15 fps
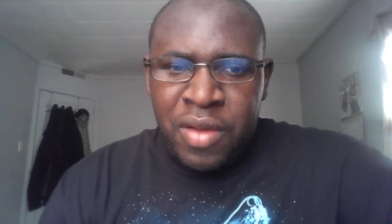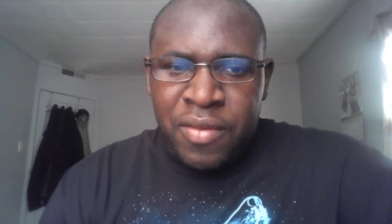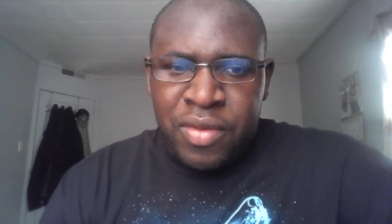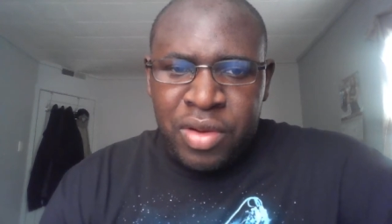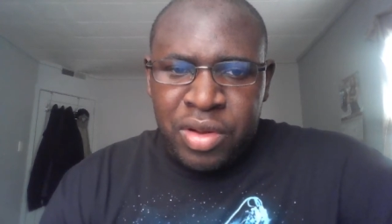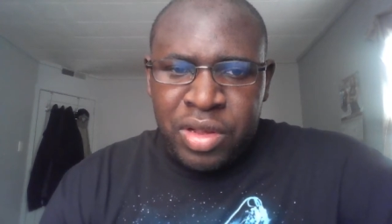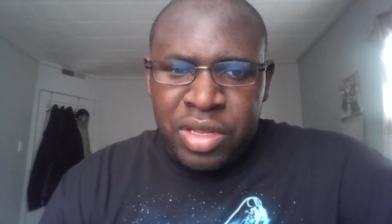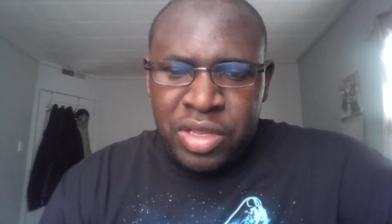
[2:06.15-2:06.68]

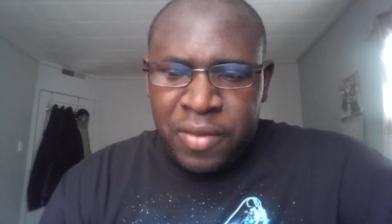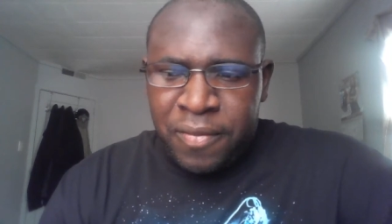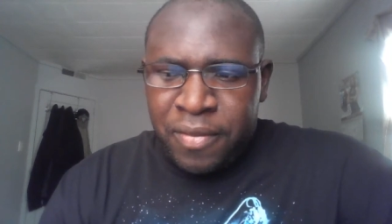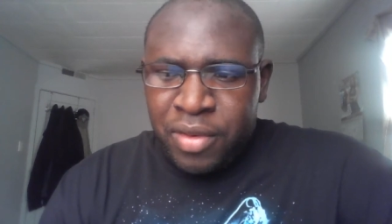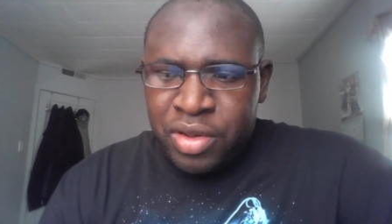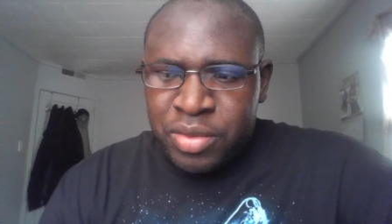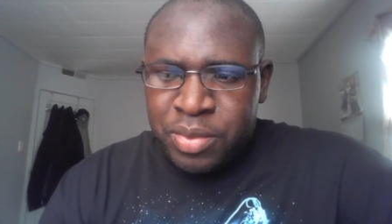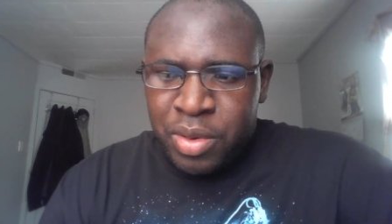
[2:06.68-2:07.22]
For the
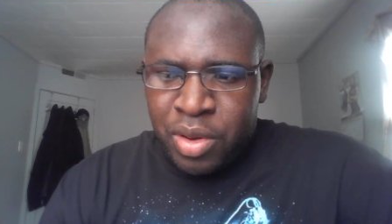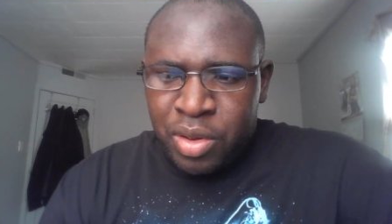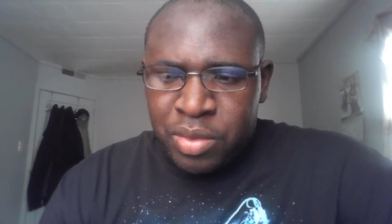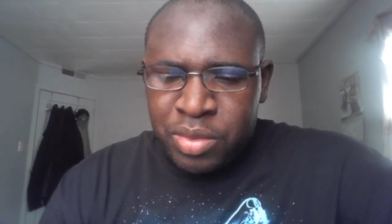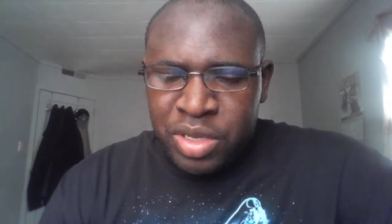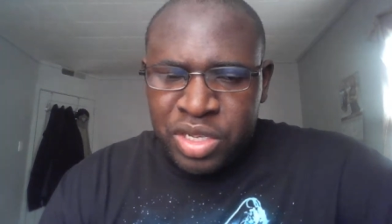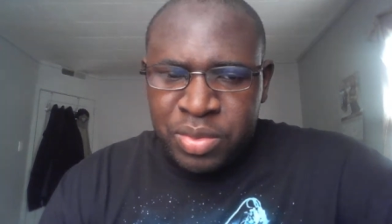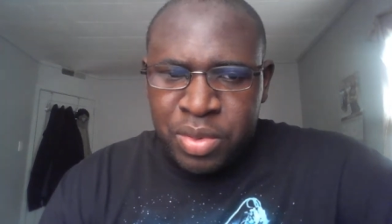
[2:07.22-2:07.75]
first
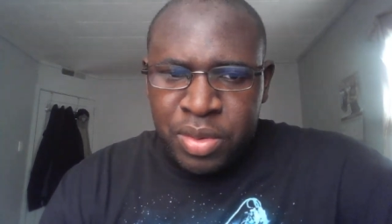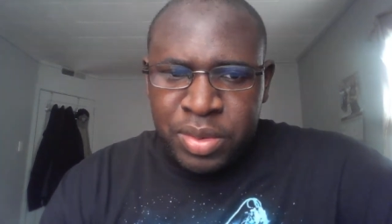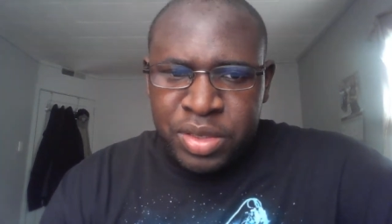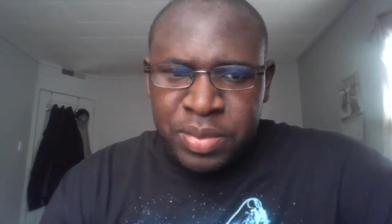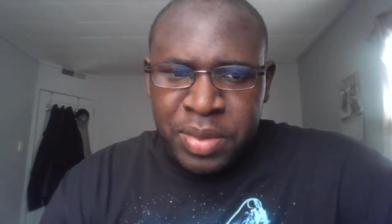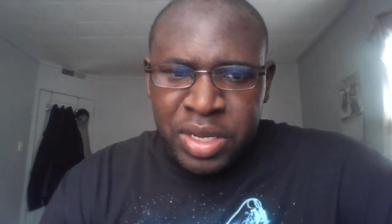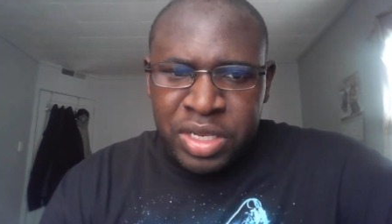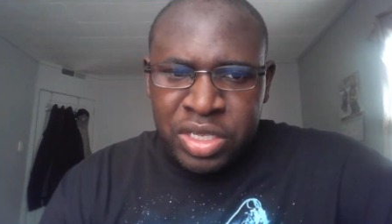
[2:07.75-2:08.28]
poem, this poem is
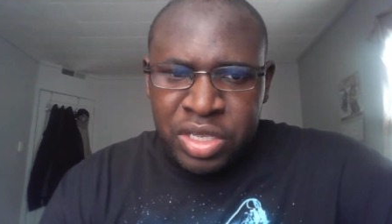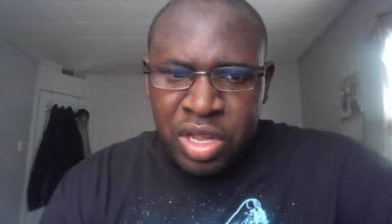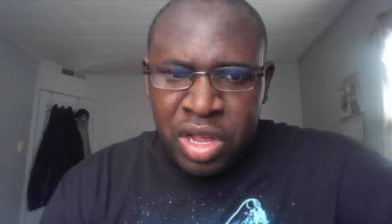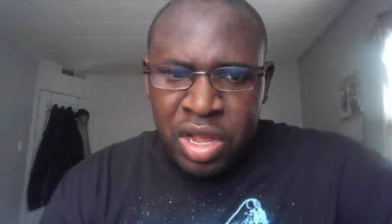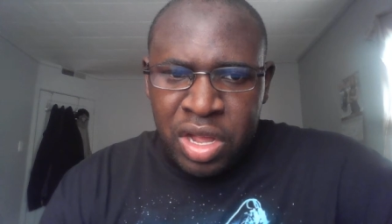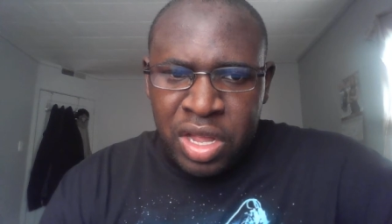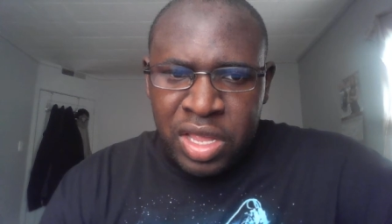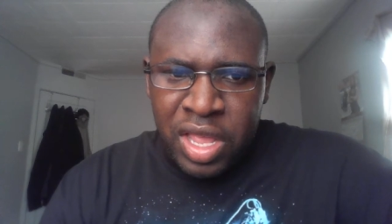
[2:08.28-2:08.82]
based
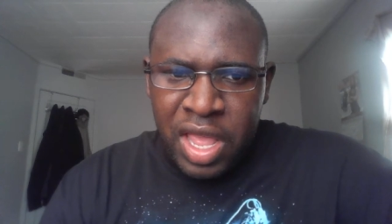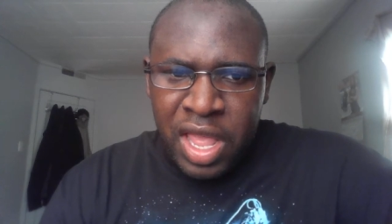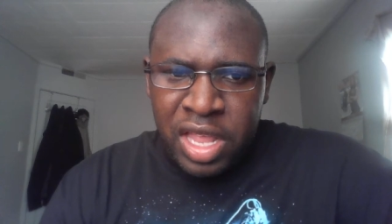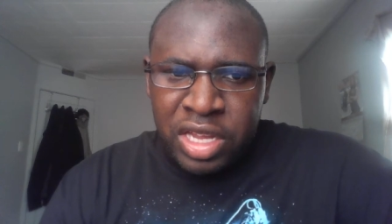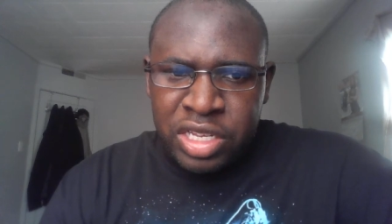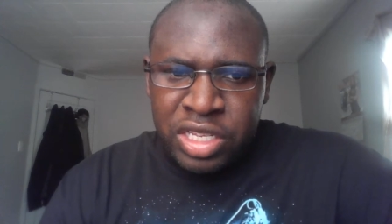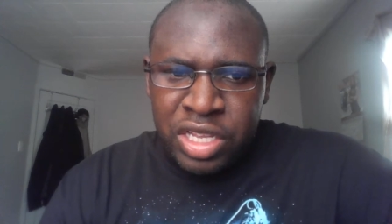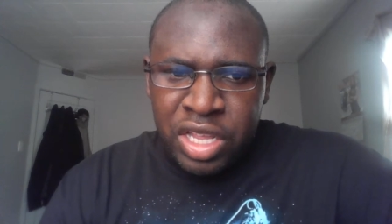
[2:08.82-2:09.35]
on
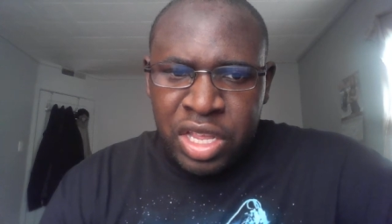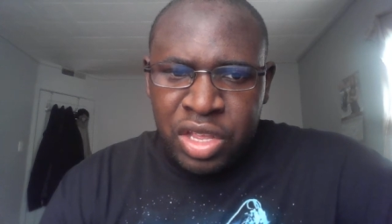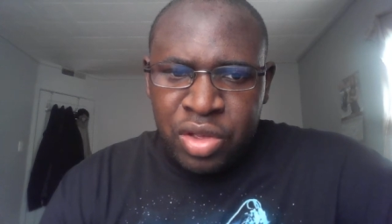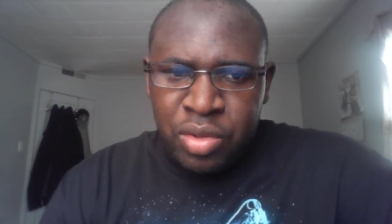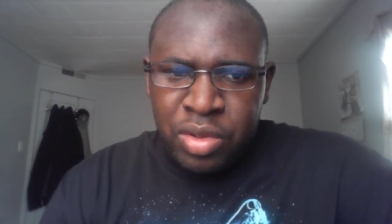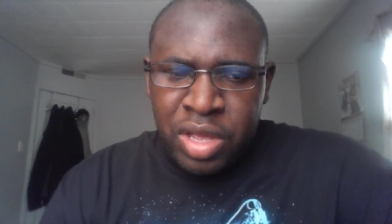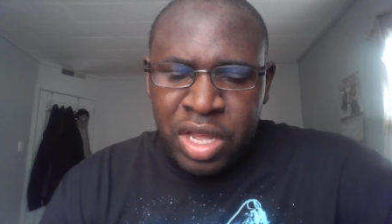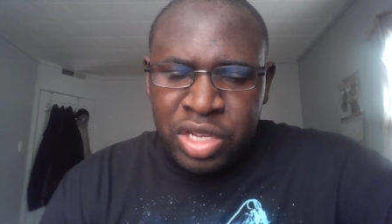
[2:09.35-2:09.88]

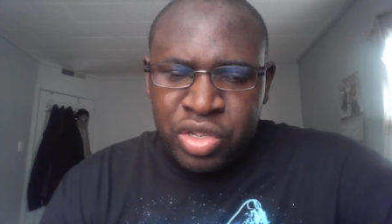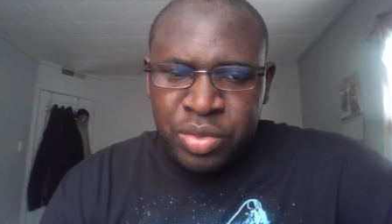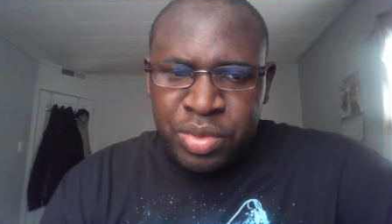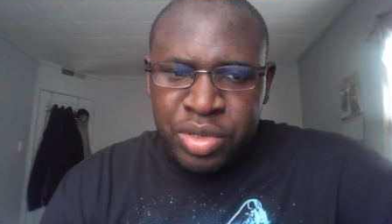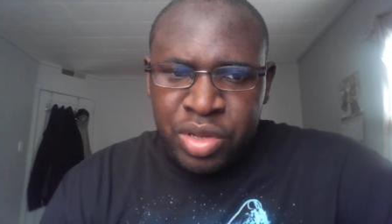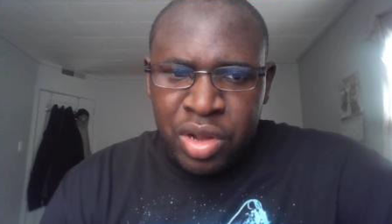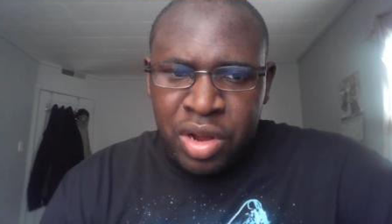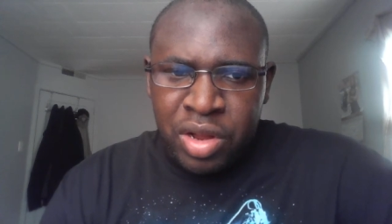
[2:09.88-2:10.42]
NXT UK
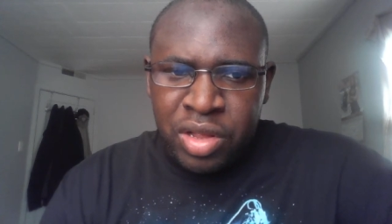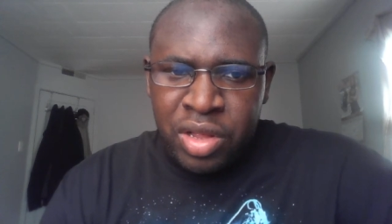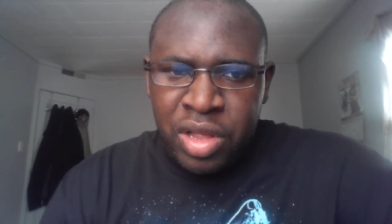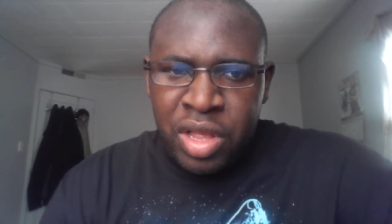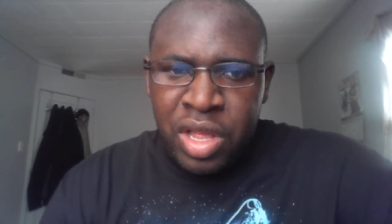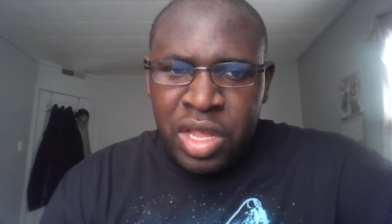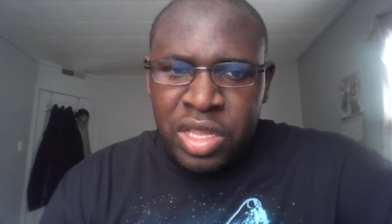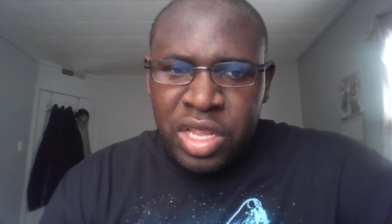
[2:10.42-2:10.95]
superstar,
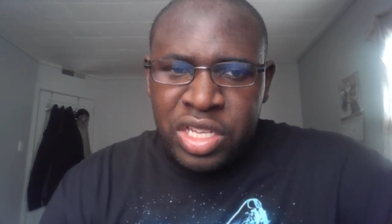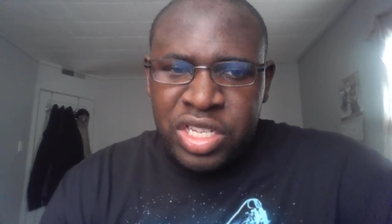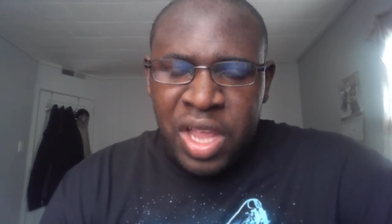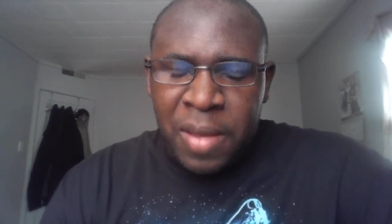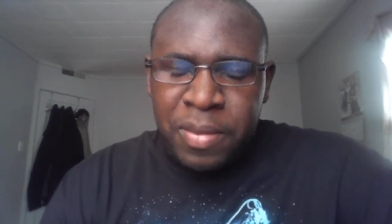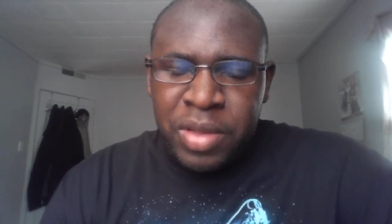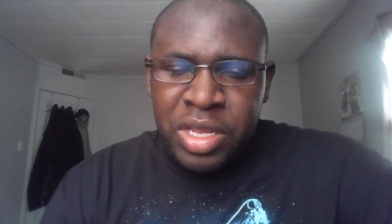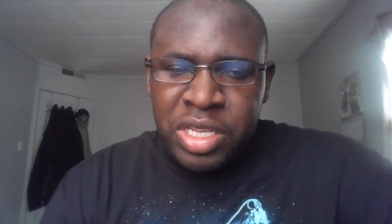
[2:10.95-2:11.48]
the
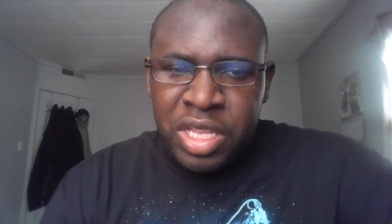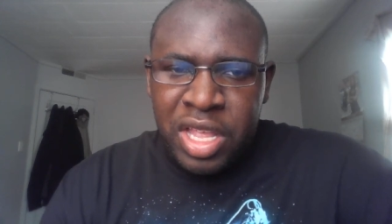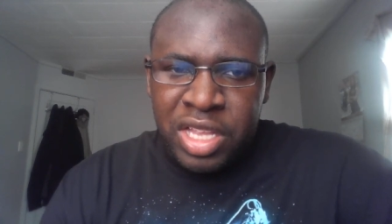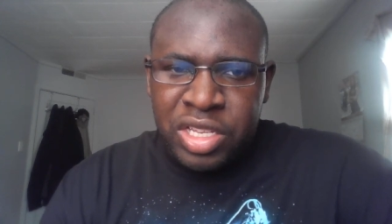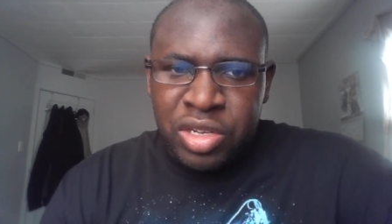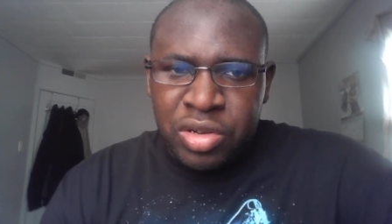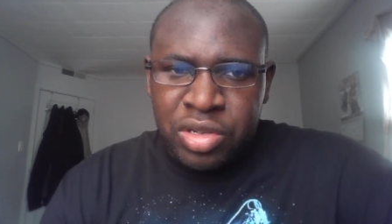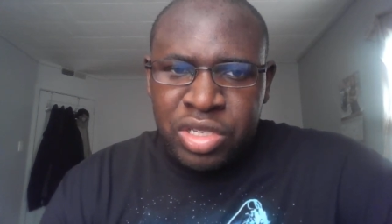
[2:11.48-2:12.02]
Japanese
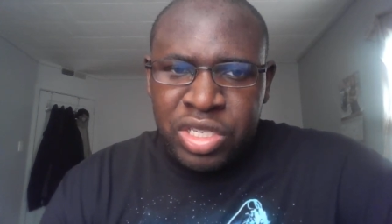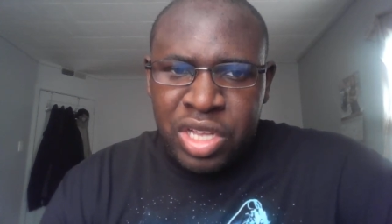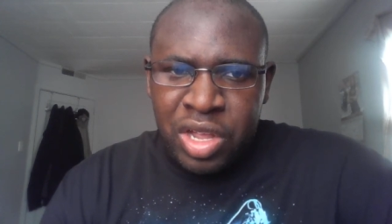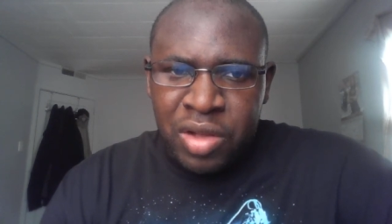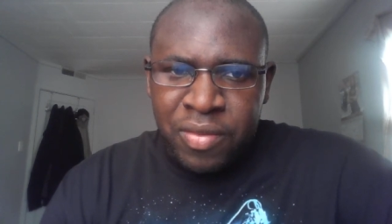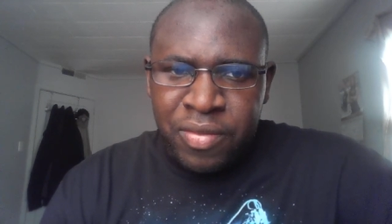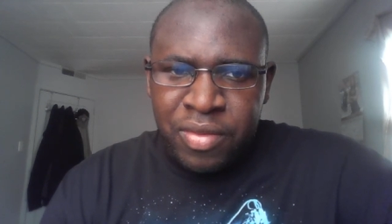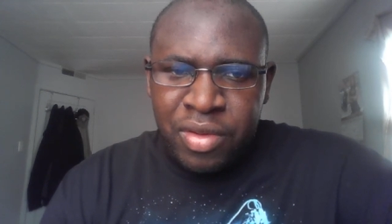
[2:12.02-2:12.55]
legend
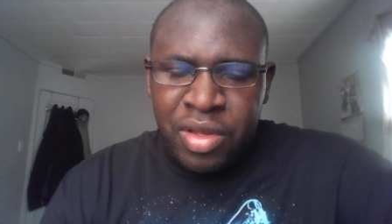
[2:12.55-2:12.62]
herself,